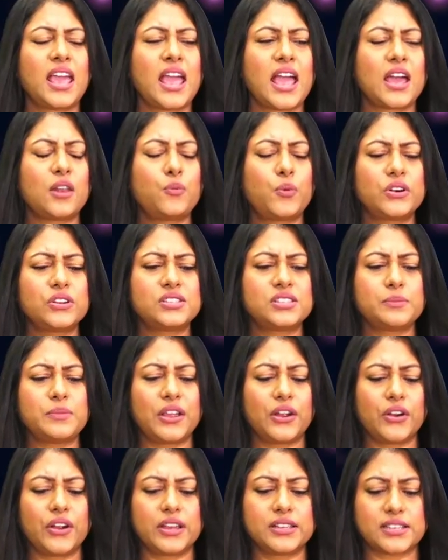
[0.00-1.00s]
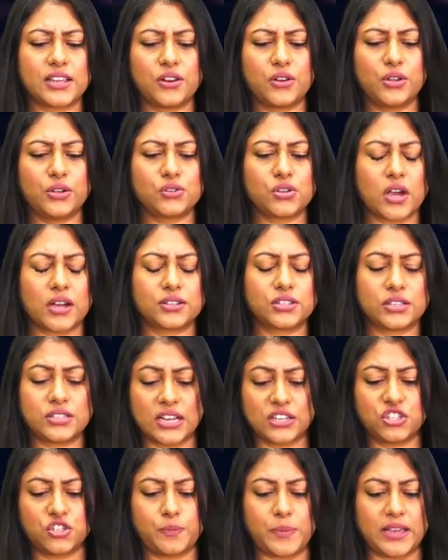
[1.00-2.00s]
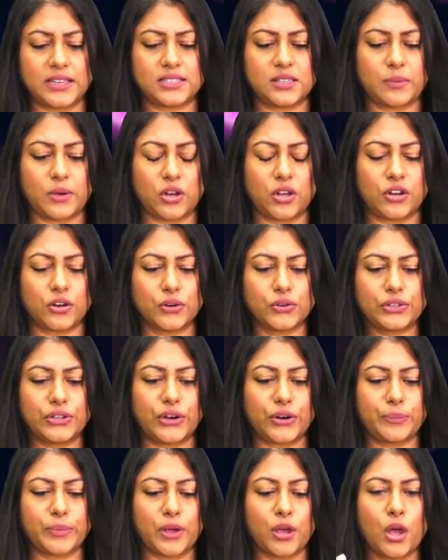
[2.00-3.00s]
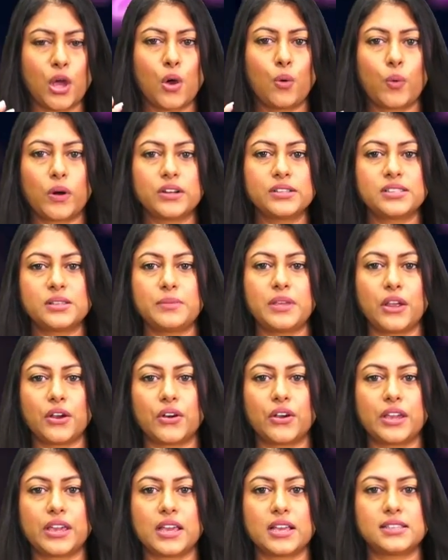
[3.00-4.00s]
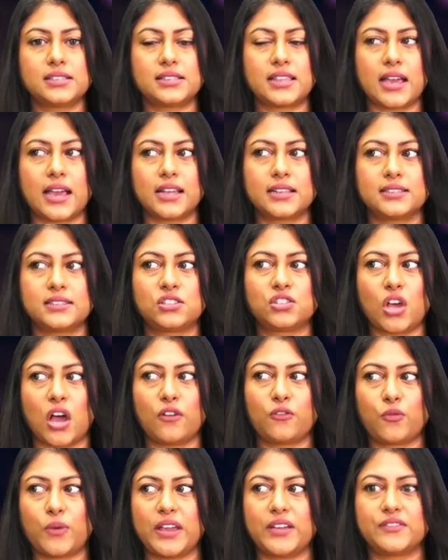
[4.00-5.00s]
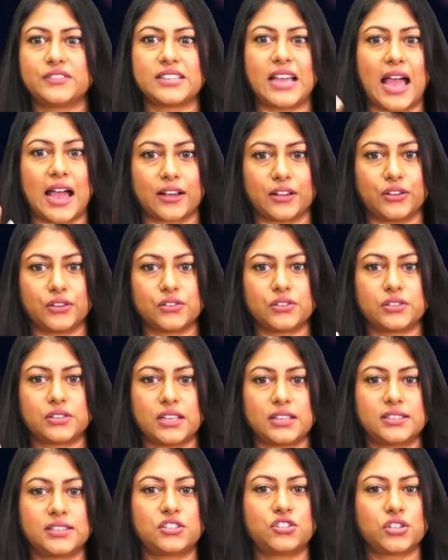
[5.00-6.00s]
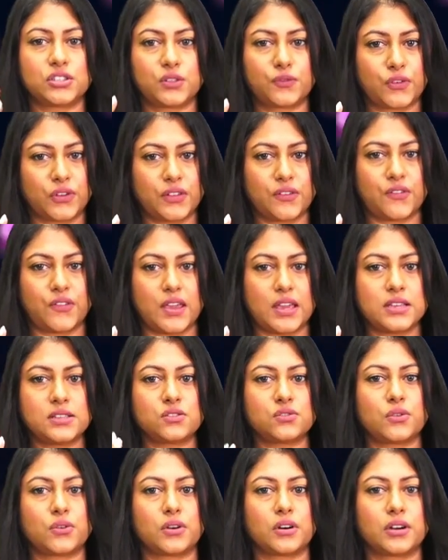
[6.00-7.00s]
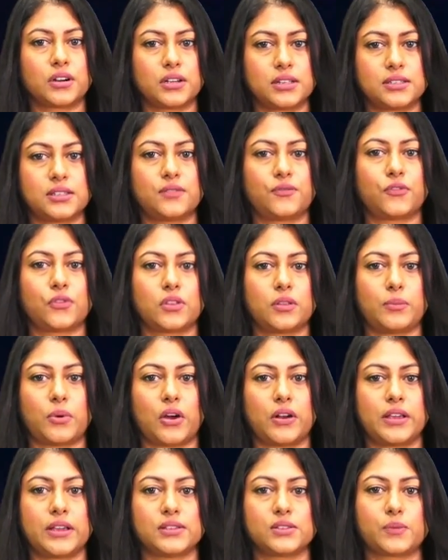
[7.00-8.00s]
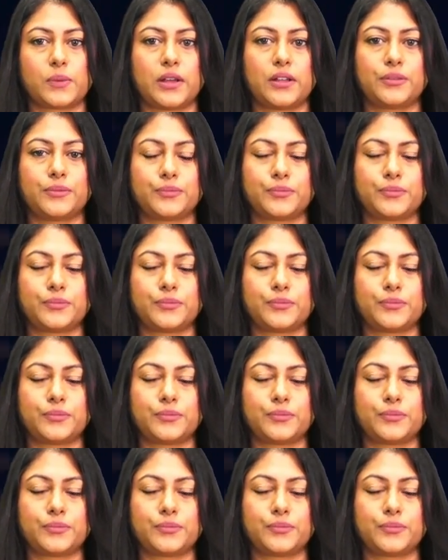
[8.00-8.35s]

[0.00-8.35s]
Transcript: And what are some areas? I know you touched base about it earlier, but what are some areas that Sofwave tackles? Is it just for the face or is it for the body as well?